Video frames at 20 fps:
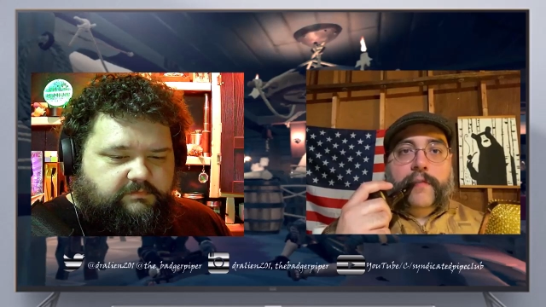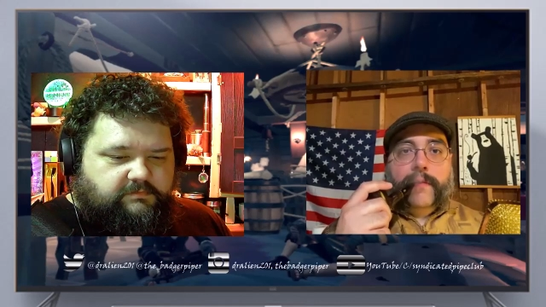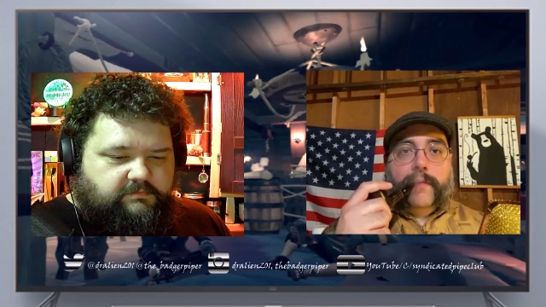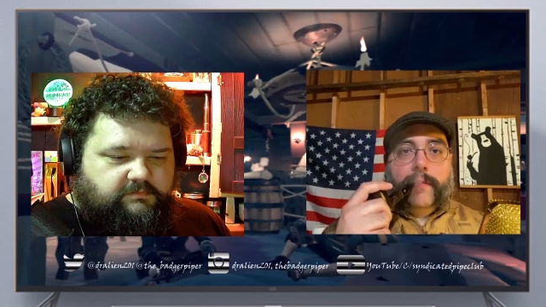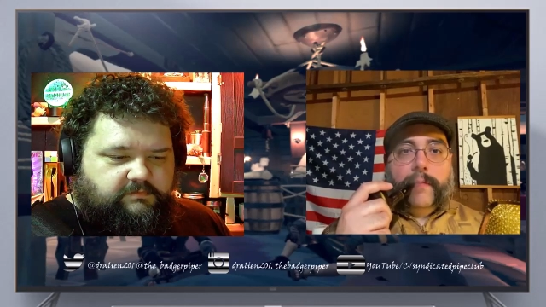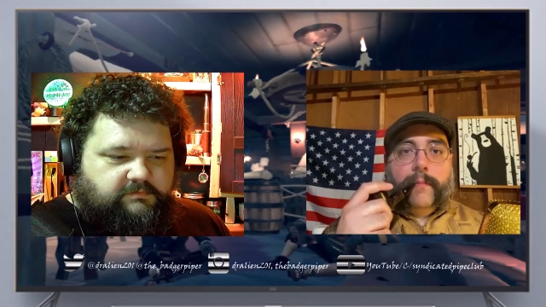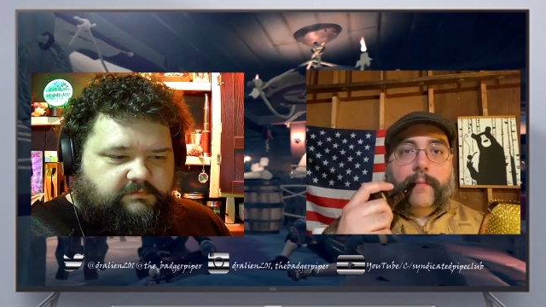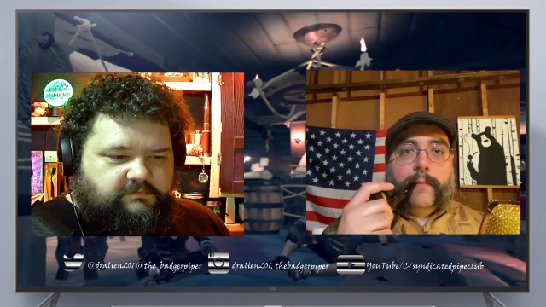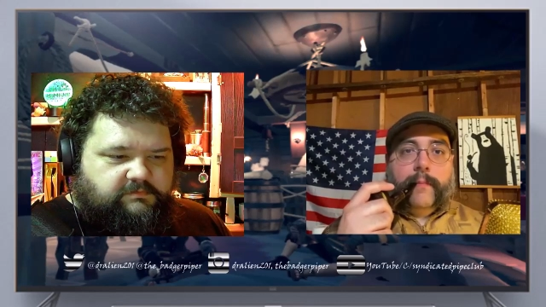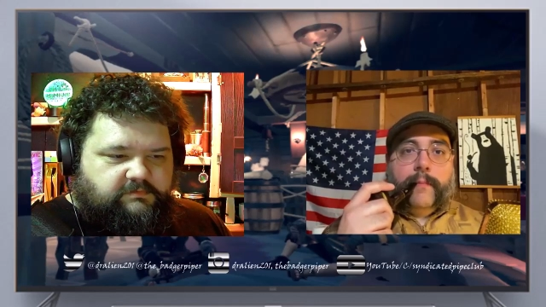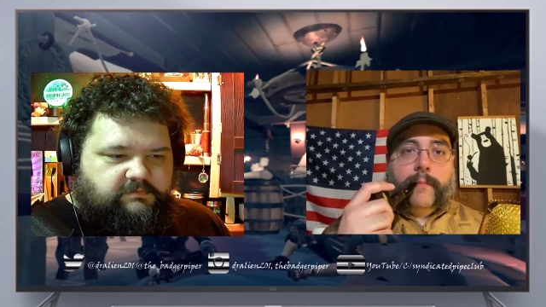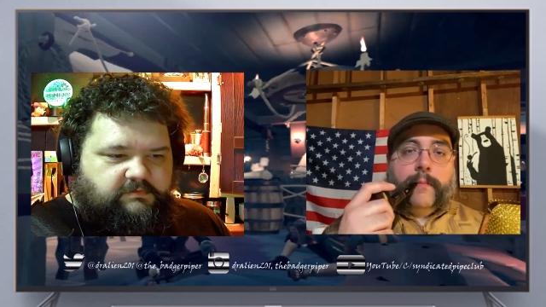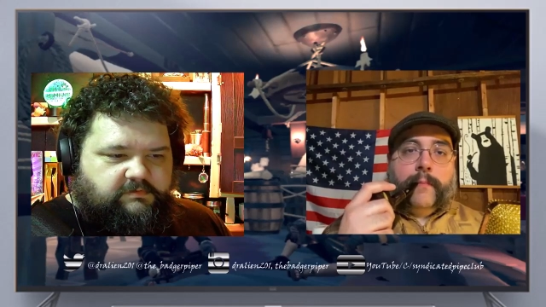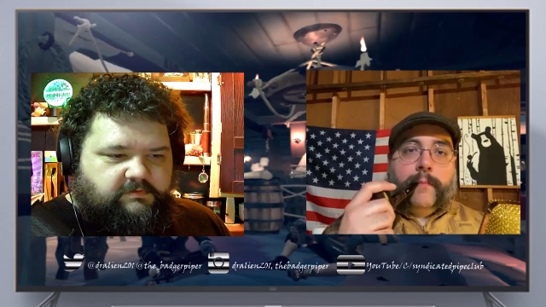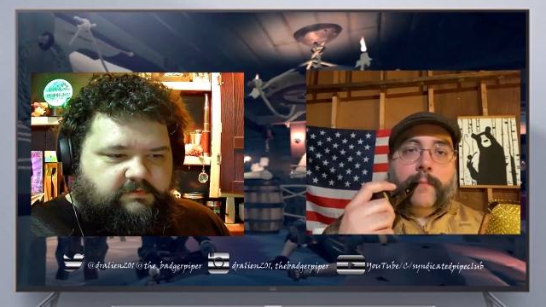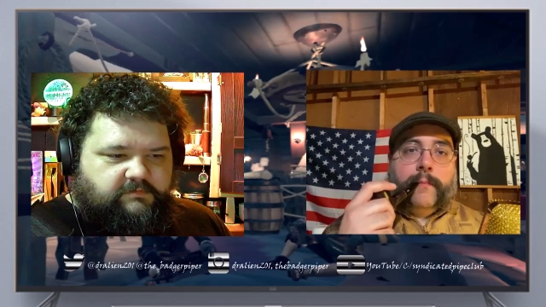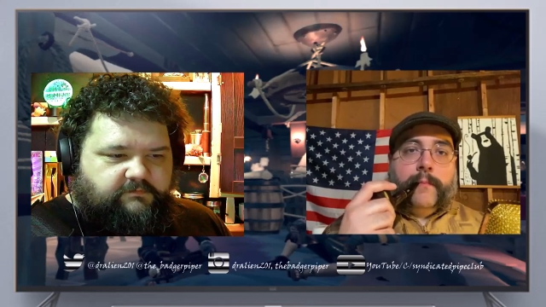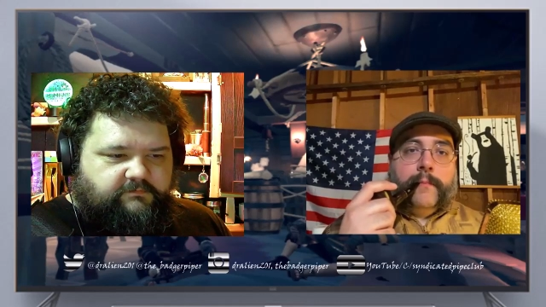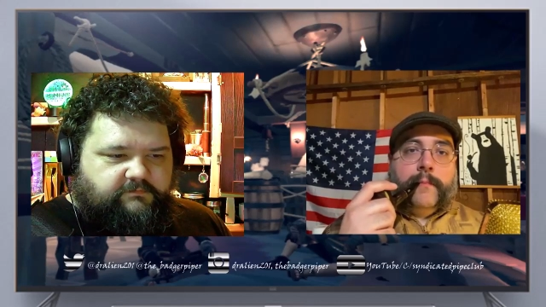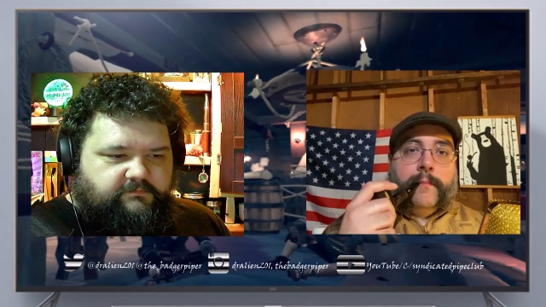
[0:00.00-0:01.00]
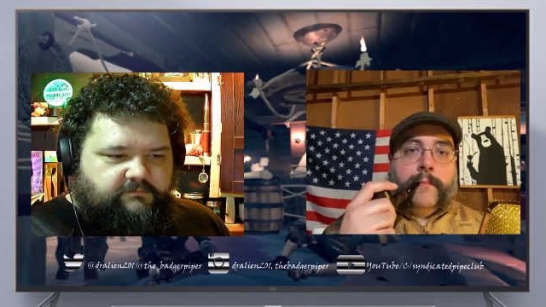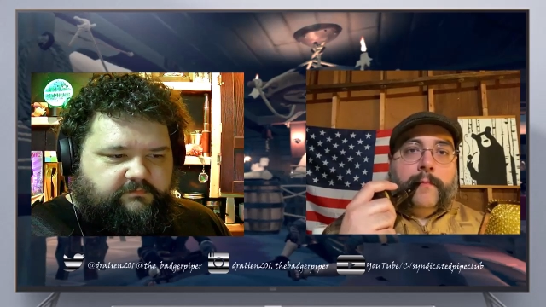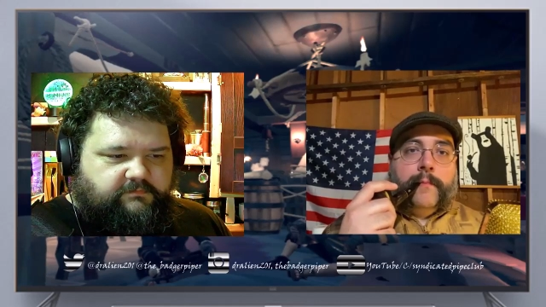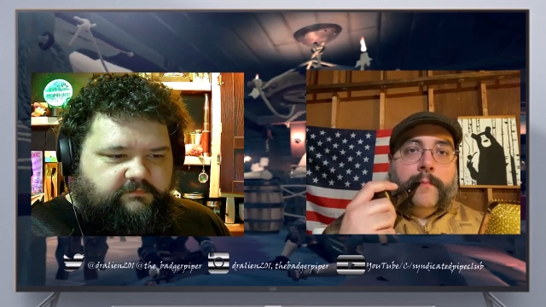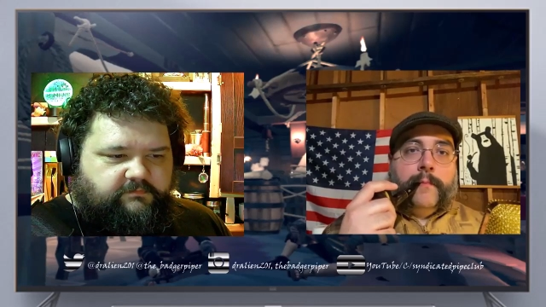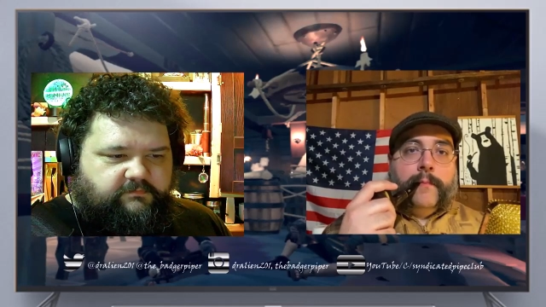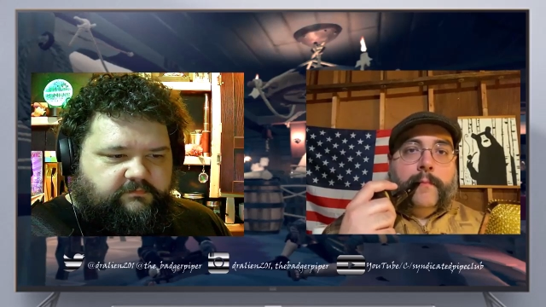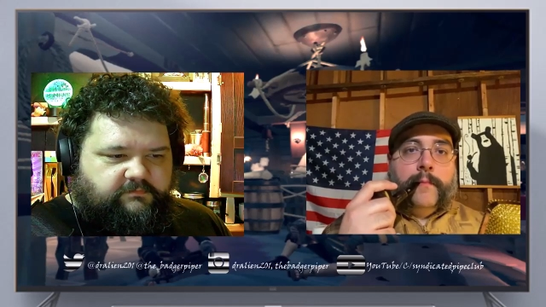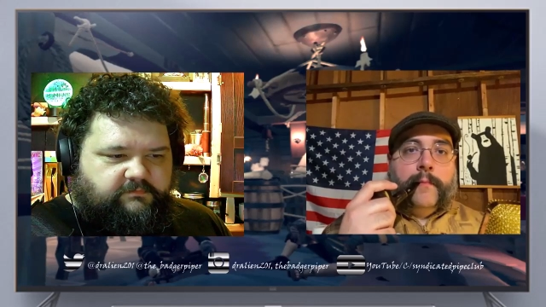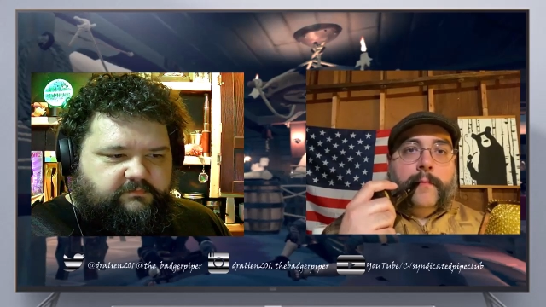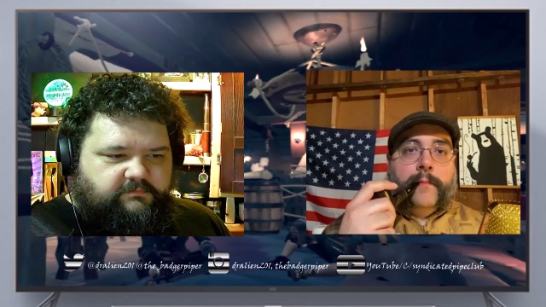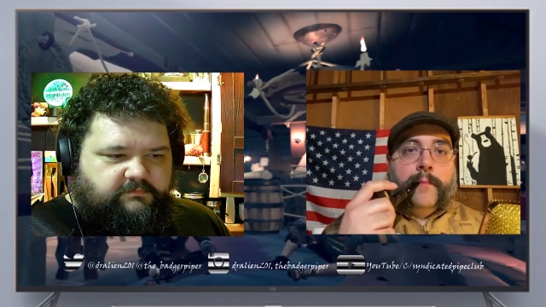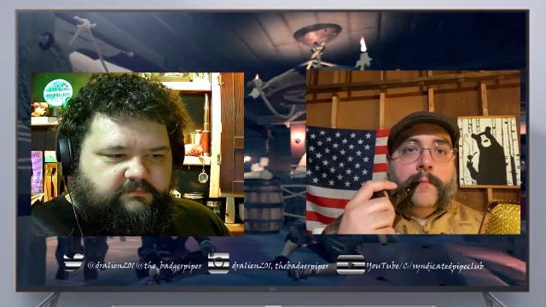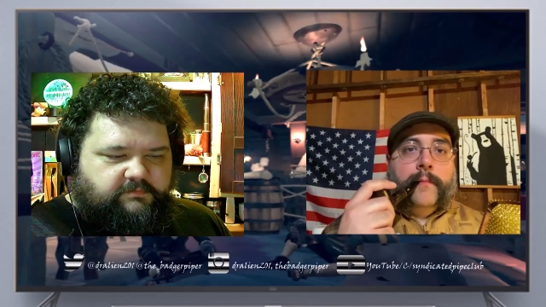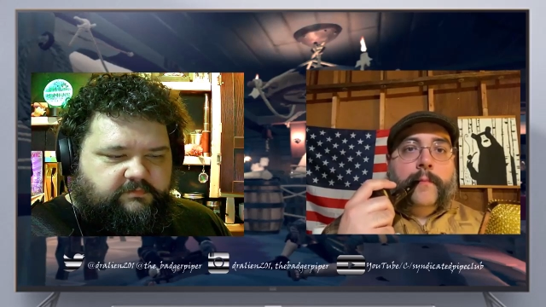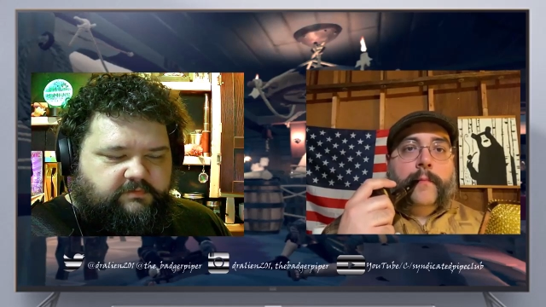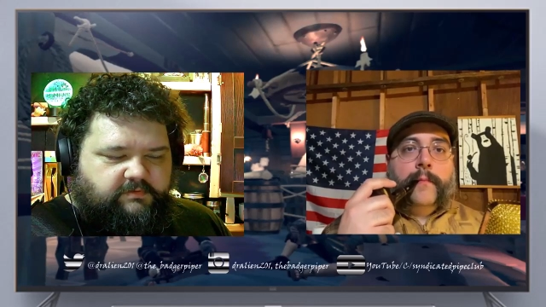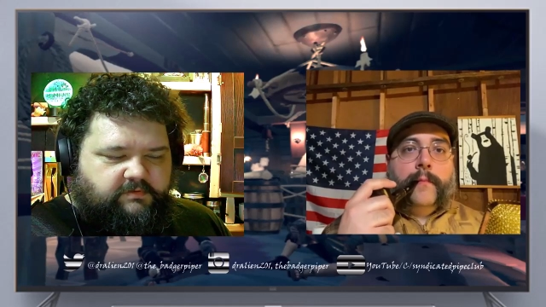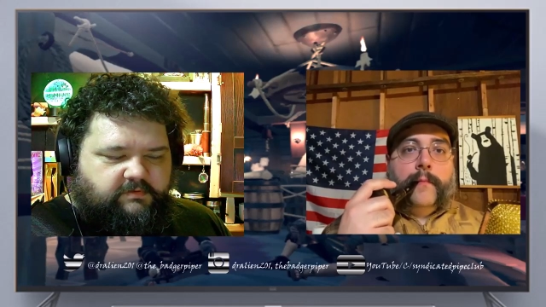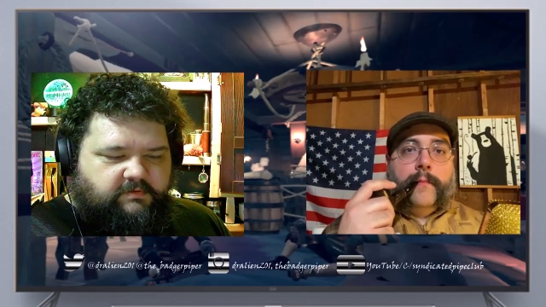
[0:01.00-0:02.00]

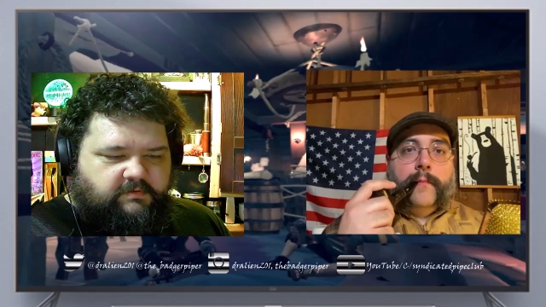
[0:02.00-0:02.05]
[no speech]